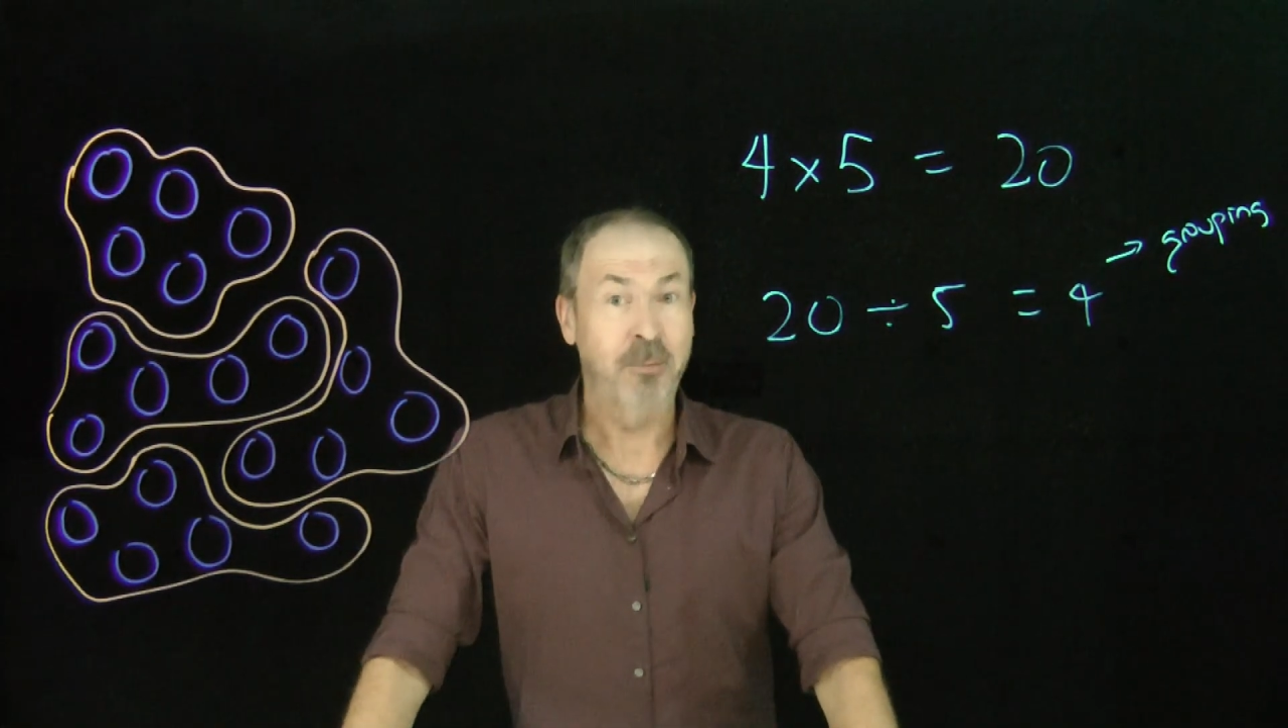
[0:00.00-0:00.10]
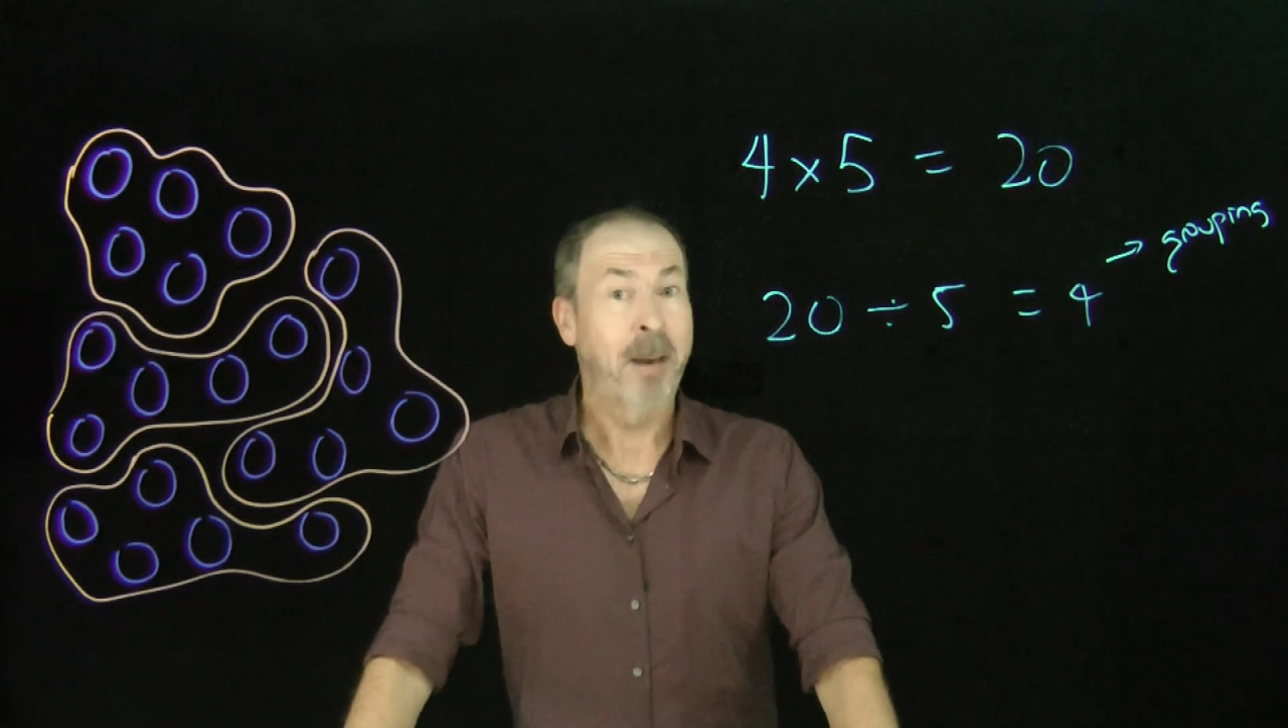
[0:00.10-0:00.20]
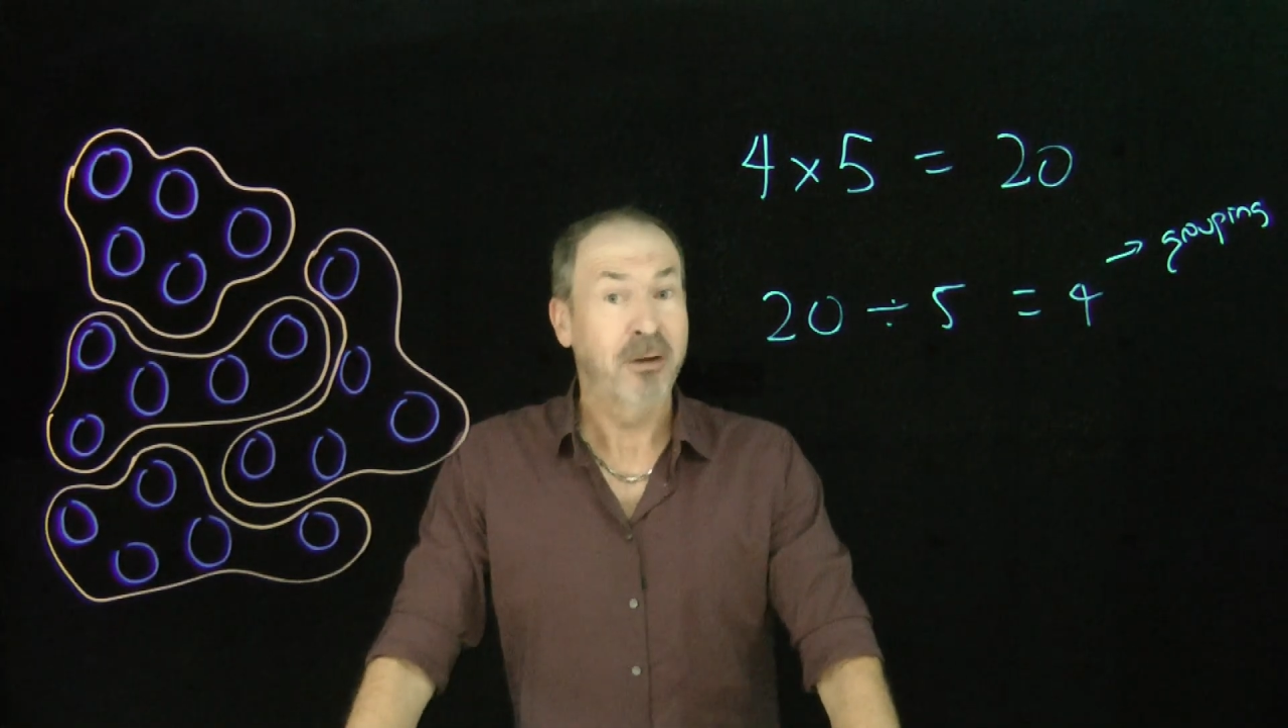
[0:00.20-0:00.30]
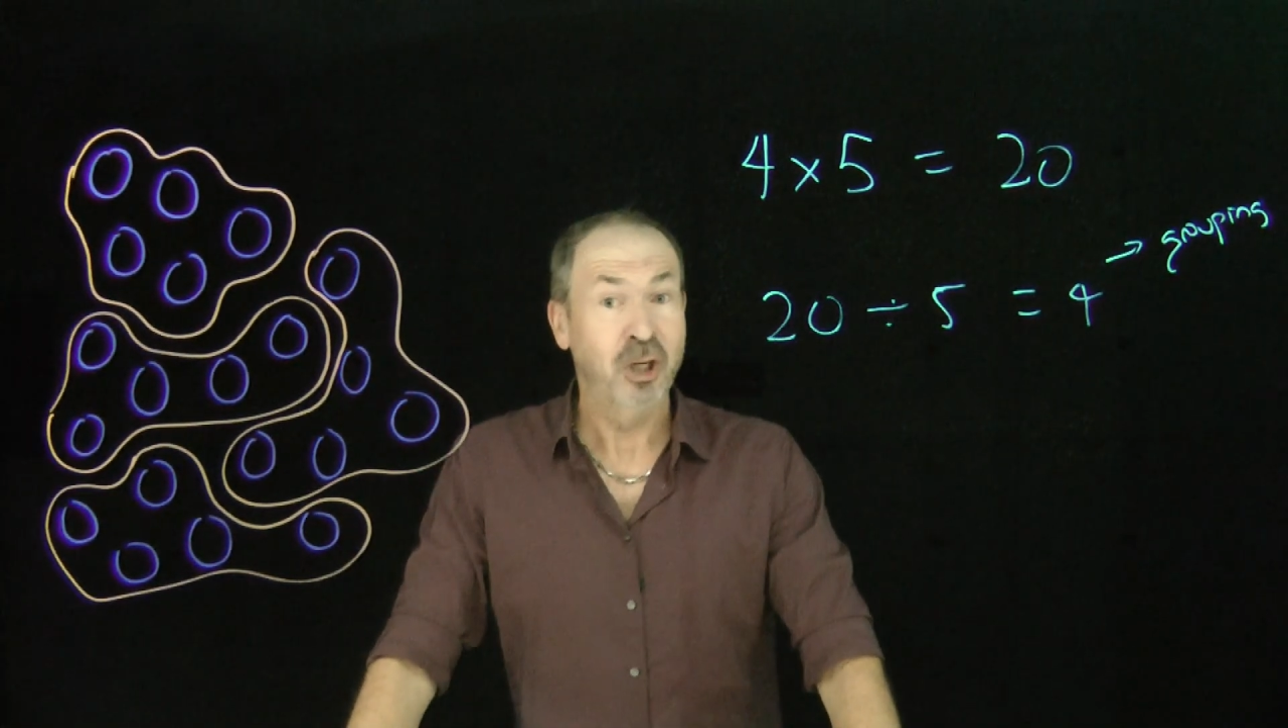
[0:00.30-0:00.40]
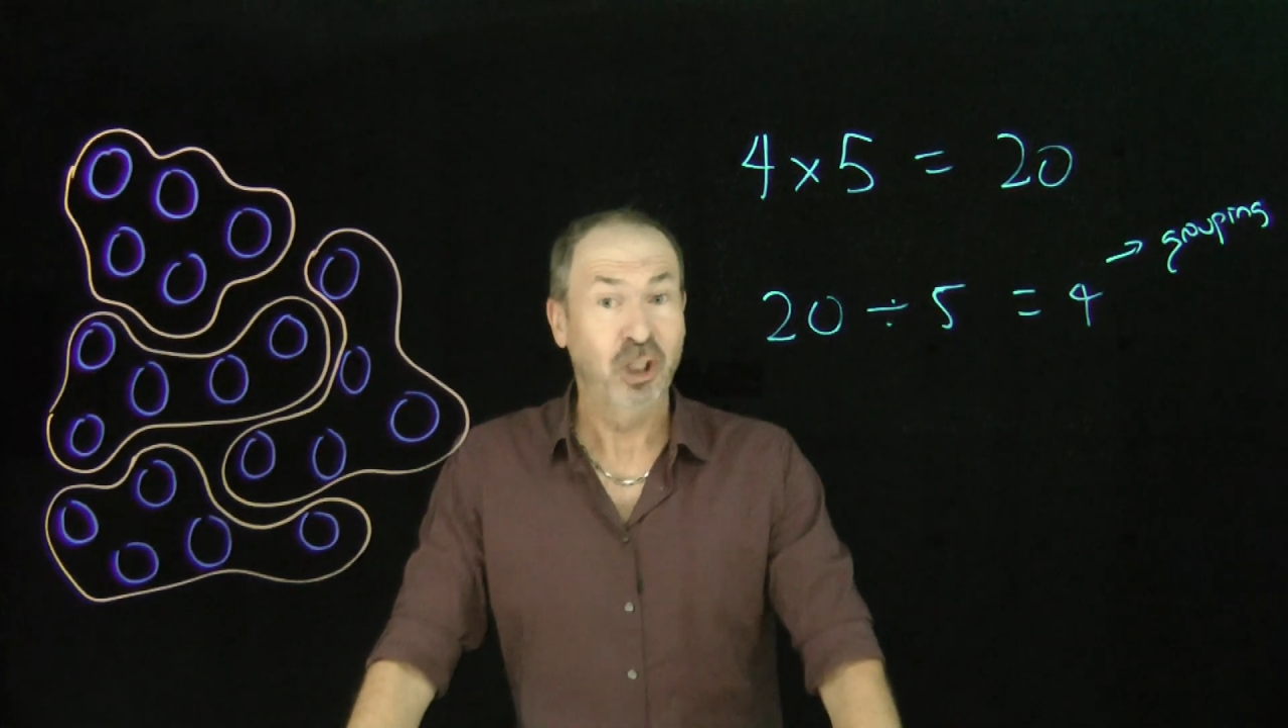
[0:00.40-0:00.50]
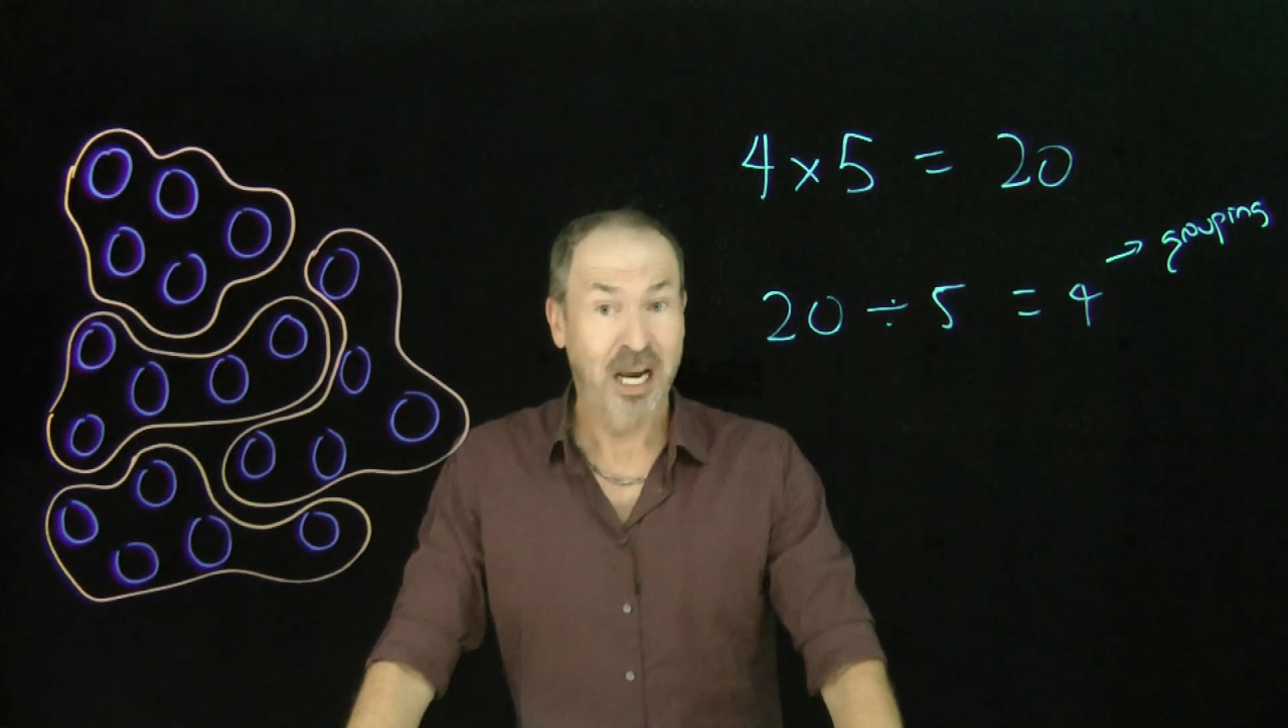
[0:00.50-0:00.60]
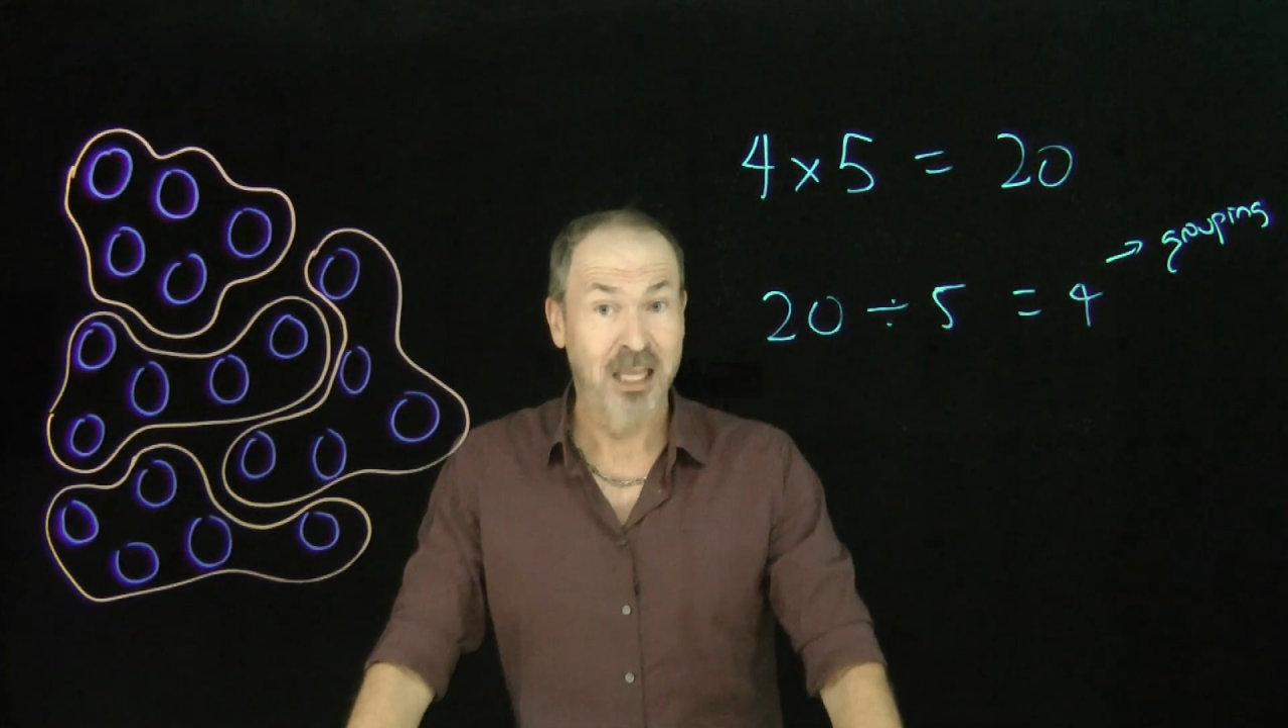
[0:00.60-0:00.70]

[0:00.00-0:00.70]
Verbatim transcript: about to share